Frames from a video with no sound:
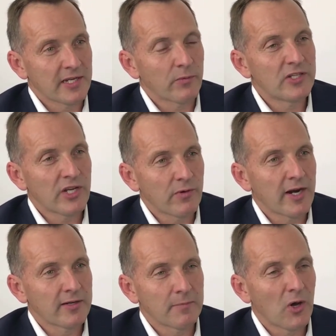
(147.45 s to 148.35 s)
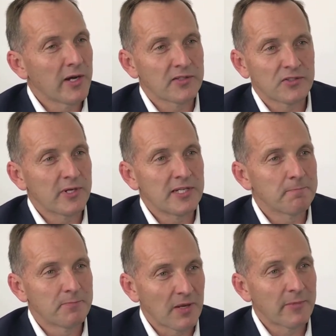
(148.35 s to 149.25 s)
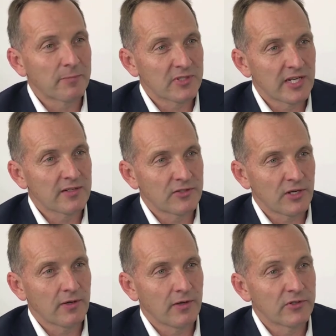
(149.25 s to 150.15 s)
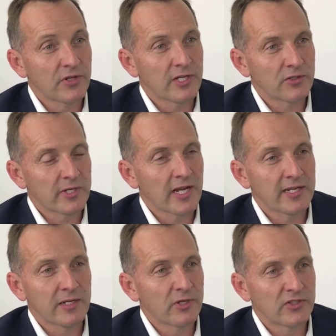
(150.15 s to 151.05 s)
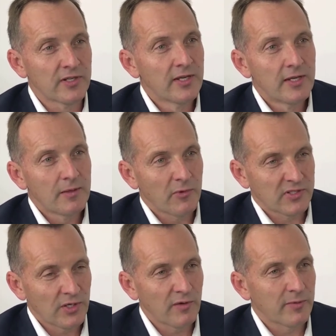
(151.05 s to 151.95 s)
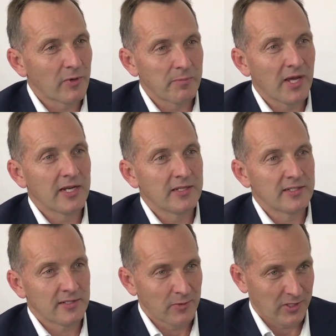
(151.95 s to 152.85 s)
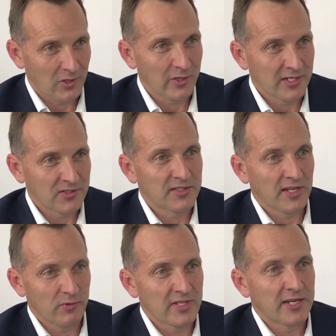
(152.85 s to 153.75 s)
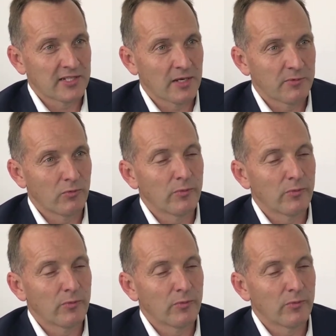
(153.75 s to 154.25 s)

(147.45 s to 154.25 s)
We generated a minus 20-something percent return in 2018, which myself and my partners and my colleagues just said was unacceptable.